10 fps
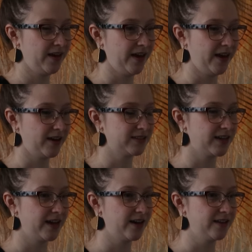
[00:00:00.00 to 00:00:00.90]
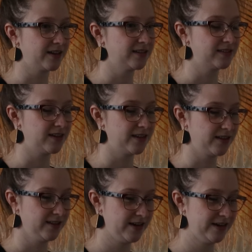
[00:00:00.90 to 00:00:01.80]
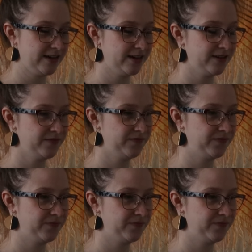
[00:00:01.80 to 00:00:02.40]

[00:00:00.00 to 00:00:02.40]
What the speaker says: Exhale, extend the leg.